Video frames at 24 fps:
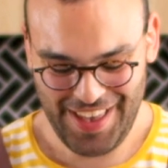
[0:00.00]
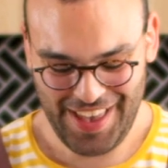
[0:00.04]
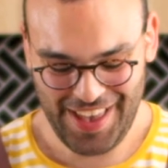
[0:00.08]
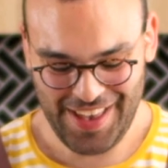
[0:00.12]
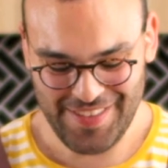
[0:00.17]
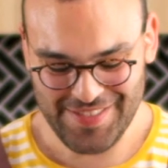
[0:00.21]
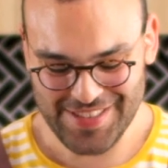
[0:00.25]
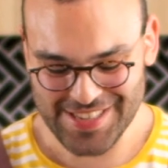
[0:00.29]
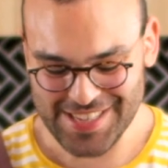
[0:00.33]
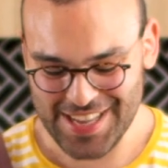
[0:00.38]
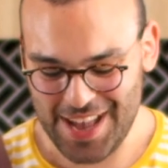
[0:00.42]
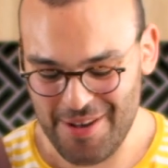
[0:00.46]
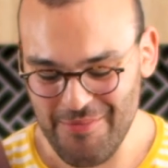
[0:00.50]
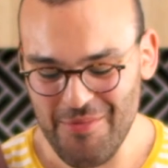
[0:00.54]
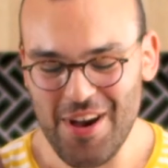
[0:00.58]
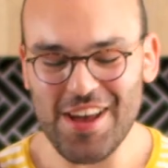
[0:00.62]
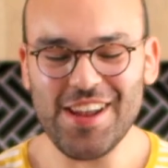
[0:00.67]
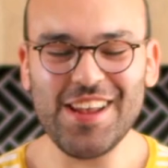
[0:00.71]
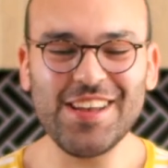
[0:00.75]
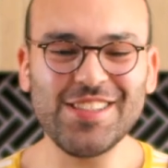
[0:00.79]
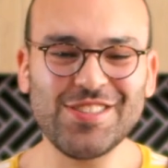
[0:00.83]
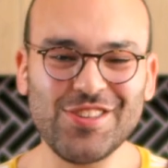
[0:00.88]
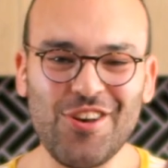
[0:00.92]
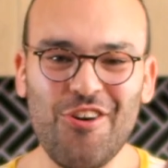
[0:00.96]
If someone
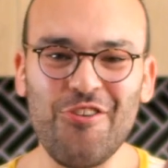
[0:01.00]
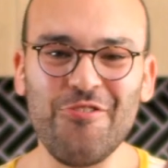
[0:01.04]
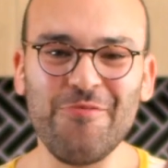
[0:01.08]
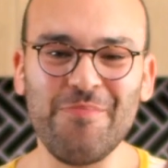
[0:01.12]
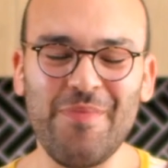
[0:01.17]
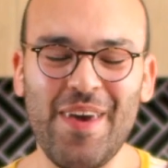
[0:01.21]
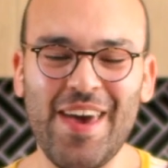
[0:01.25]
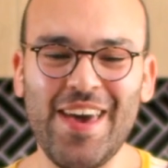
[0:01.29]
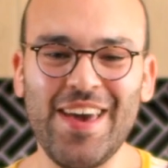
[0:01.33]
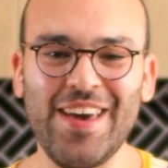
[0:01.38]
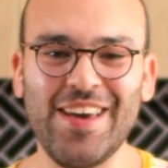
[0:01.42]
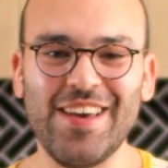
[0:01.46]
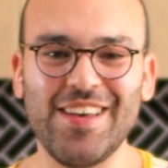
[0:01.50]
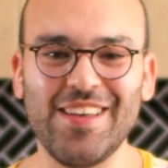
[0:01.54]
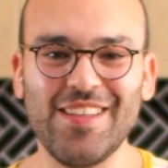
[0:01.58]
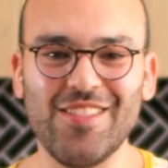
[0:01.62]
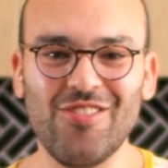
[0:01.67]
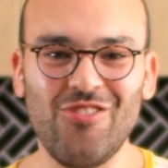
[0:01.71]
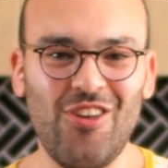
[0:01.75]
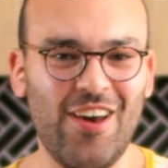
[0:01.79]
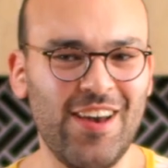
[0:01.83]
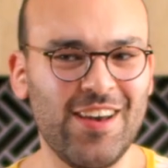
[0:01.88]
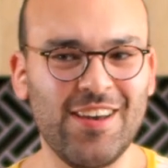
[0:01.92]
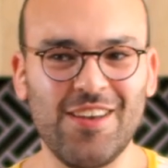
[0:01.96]
had told me
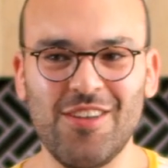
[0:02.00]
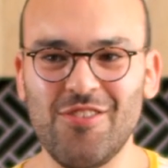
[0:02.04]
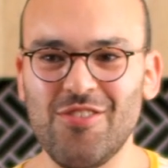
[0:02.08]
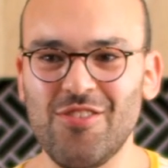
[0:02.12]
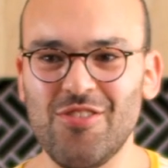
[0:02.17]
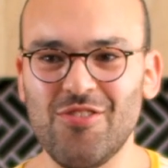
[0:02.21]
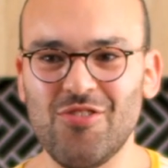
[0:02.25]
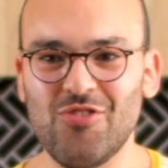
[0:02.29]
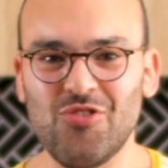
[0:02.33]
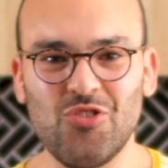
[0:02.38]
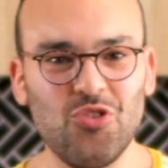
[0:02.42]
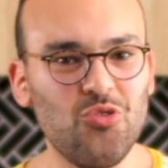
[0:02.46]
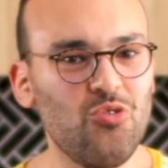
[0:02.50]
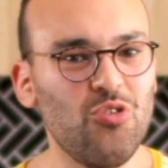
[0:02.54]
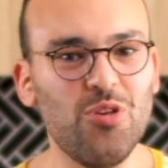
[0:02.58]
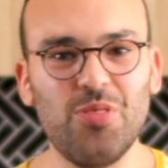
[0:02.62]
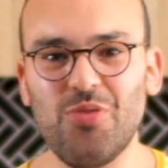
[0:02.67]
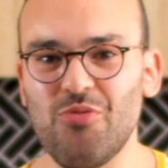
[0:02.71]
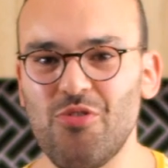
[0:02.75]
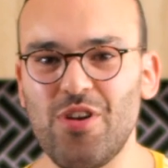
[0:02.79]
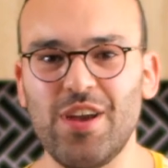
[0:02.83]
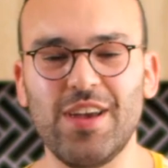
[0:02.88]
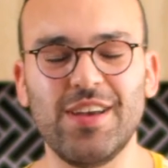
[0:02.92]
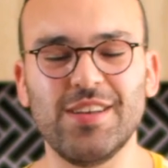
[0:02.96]
like 2 or
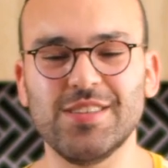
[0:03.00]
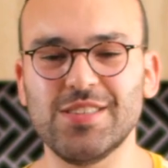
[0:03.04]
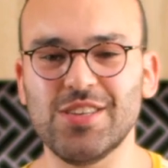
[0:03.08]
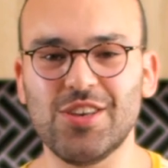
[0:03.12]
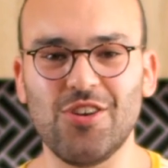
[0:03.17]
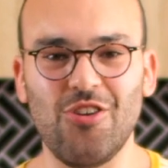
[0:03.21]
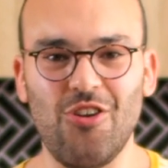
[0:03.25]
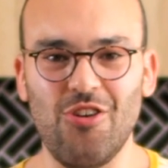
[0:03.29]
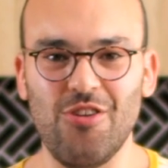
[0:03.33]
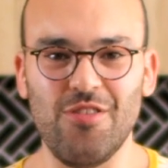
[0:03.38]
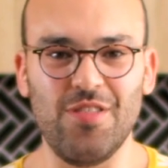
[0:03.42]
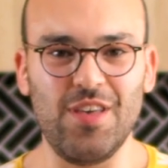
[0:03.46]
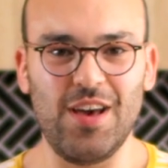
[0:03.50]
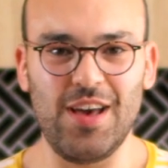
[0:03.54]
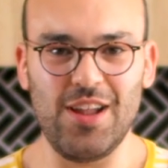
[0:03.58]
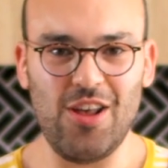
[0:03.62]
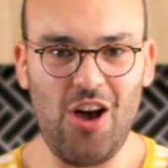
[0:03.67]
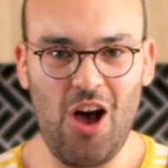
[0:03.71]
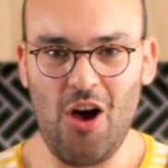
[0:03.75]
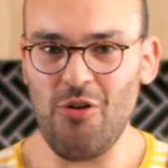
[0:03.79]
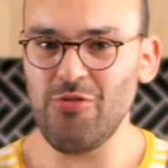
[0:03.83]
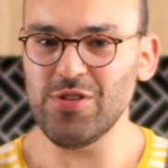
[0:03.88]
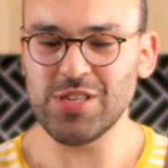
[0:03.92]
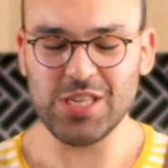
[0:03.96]
3 years ago that
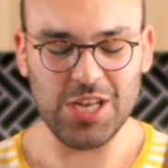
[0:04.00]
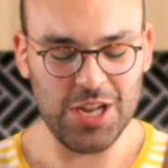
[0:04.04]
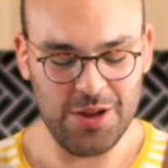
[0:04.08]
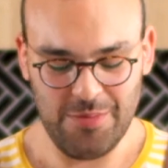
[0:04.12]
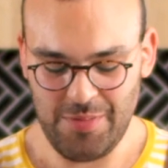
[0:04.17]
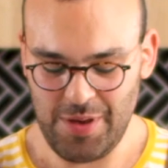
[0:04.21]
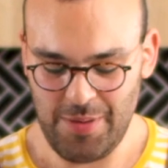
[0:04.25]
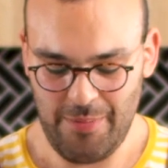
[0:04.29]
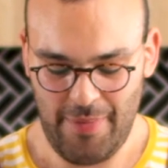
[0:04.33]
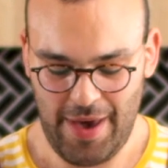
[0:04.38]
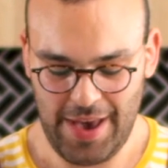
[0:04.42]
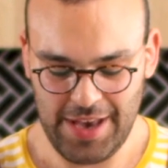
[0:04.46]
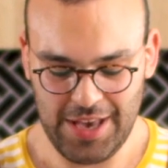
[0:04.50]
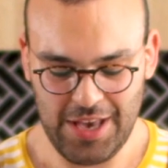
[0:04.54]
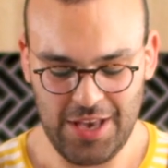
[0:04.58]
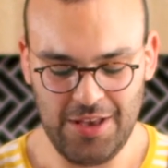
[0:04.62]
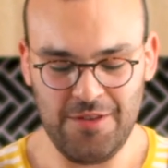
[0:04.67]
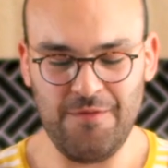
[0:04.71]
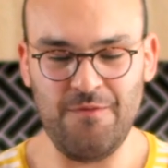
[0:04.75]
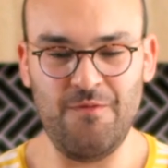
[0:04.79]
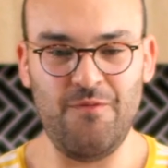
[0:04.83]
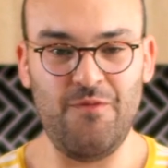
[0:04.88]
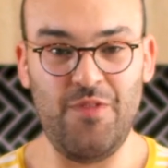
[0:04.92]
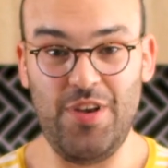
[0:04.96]
I was going to be
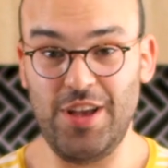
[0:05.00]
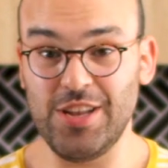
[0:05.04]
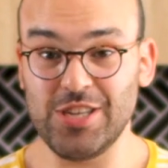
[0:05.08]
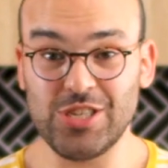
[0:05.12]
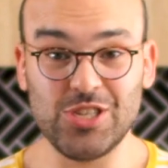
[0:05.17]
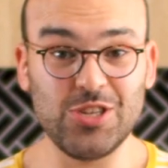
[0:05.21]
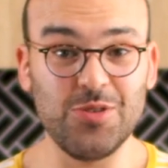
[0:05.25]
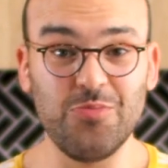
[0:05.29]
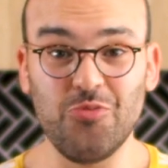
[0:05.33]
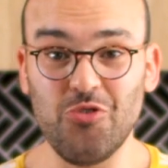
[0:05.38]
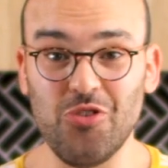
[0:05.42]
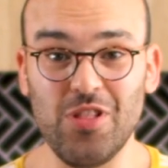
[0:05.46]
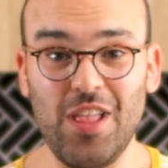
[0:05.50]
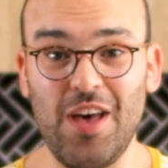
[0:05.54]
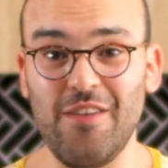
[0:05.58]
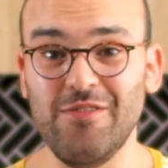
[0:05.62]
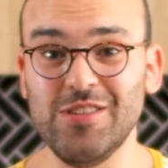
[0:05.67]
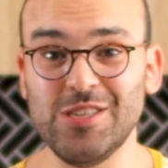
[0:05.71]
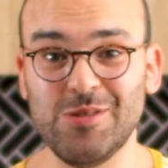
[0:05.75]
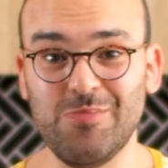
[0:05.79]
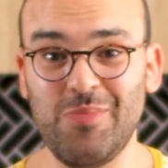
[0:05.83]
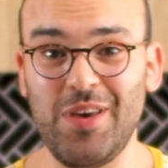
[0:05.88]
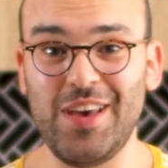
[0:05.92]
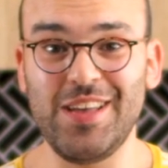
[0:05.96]
making vegetable
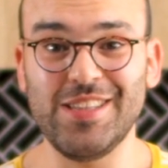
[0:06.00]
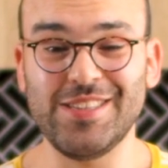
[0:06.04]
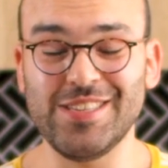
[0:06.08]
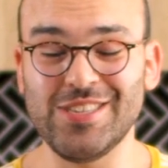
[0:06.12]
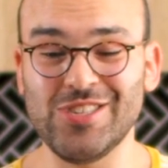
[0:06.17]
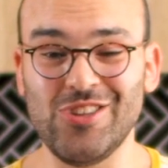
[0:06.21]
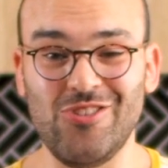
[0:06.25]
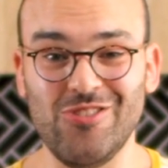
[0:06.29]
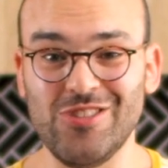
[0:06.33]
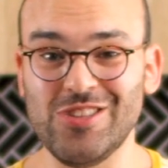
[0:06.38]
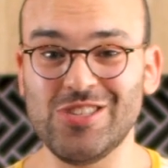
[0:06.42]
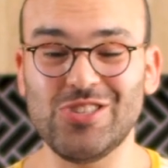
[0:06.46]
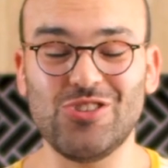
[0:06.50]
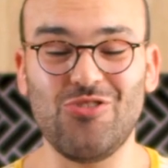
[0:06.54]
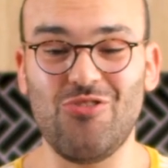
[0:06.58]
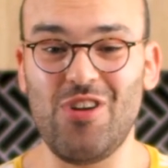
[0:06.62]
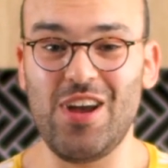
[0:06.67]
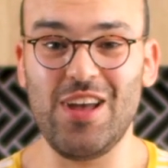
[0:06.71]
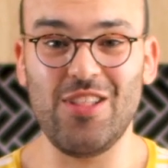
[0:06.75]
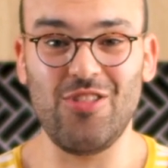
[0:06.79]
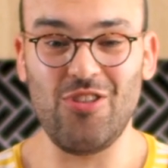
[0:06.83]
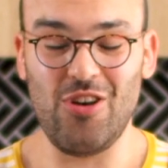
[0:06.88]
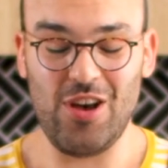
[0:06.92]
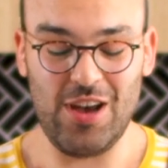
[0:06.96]
lovers pizzas on the
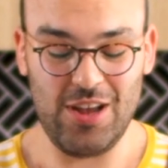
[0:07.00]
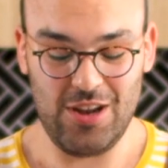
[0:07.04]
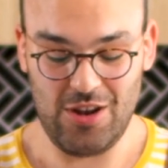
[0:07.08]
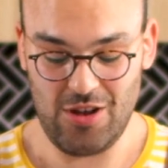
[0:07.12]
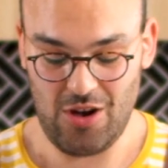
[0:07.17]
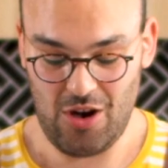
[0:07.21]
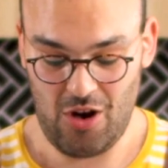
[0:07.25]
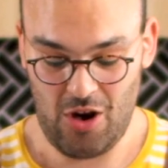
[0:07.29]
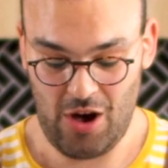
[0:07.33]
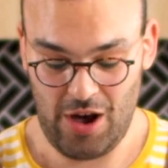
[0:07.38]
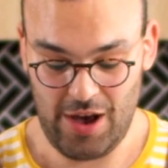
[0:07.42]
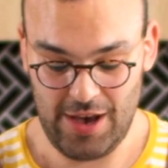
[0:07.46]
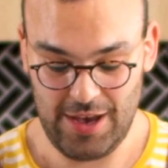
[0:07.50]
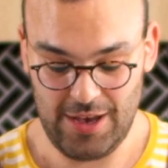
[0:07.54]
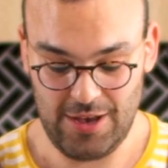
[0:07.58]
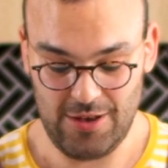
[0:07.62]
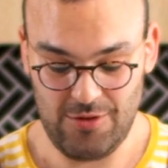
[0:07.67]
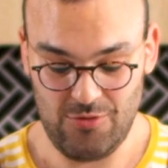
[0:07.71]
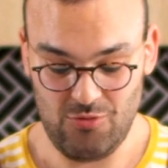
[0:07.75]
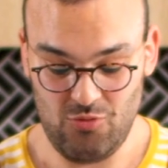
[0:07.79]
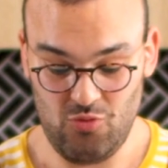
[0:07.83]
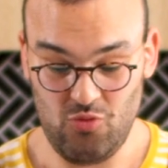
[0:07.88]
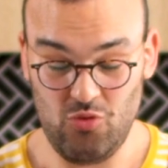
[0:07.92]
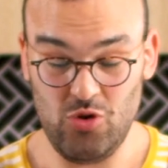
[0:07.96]
Scran line,
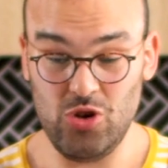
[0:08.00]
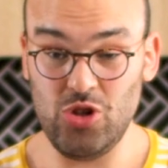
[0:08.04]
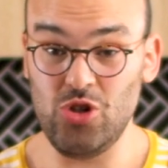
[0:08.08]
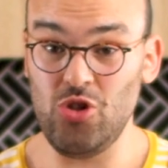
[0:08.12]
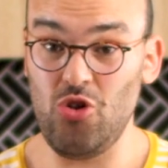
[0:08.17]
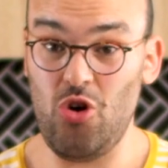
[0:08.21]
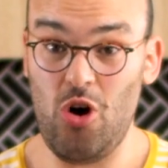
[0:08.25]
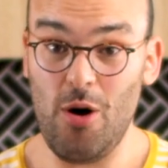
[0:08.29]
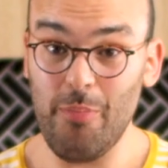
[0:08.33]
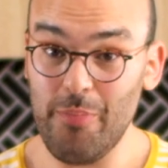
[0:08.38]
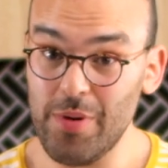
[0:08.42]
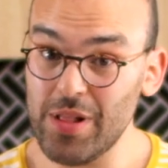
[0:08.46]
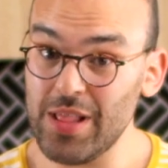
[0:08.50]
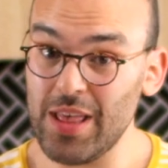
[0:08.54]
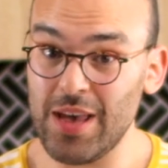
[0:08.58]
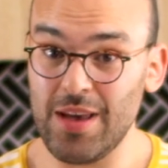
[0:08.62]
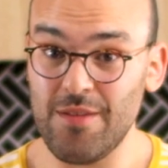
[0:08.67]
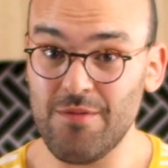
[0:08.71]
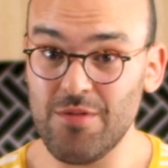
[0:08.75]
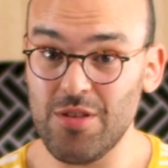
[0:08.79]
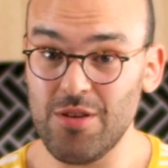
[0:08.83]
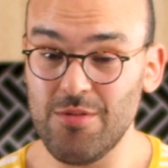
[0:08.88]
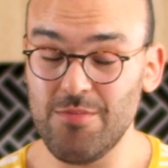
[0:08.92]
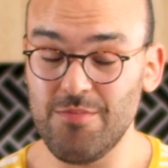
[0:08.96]
I would not
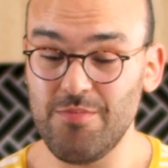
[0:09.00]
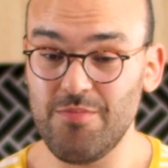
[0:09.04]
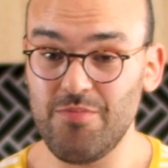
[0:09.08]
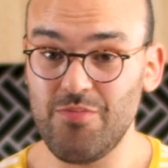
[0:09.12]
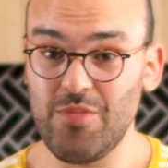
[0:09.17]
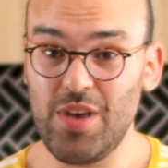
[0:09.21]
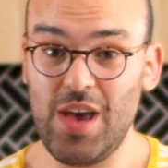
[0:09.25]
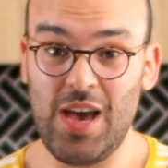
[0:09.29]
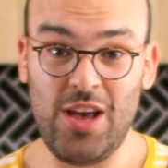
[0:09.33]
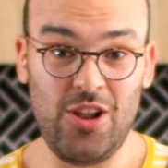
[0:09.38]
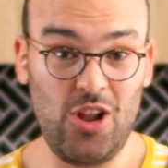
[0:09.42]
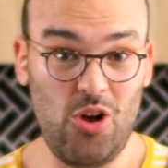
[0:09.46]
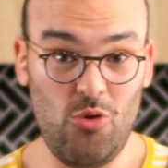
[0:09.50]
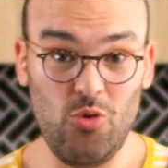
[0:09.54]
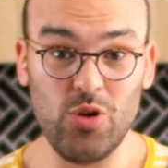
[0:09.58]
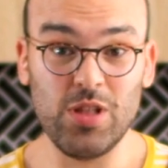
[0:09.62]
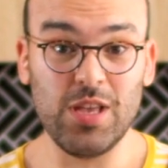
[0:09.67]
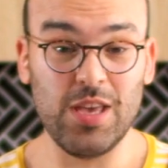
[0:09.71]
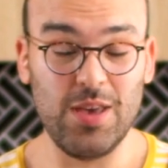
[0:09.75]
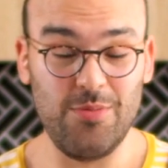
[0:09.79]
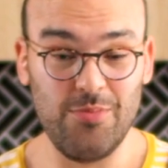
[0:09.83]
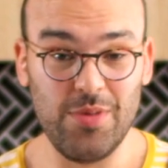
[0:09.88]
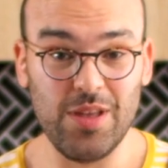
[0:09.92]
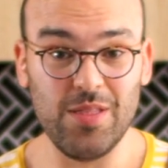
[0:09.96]
believe them and I
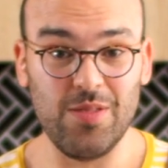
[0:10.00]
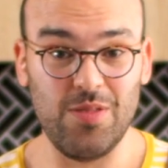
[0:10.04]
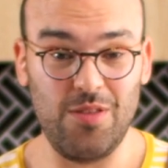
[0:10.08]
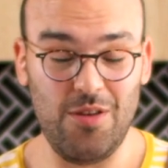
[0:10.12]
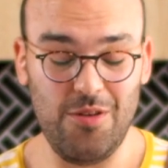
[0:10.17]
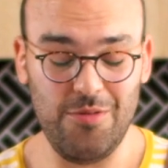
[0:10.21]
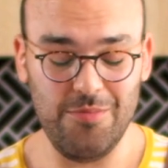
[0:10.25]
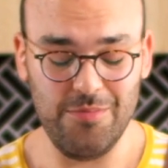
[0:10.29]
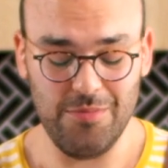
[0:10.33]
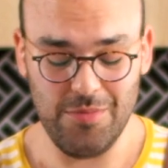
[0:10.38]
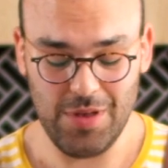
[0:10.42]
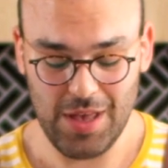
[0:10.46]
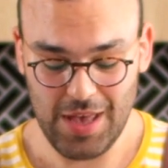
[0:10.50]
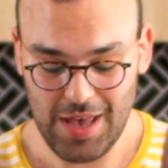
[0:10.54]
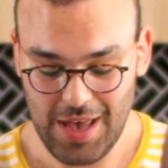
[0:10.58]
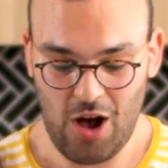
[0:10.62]
would commit them.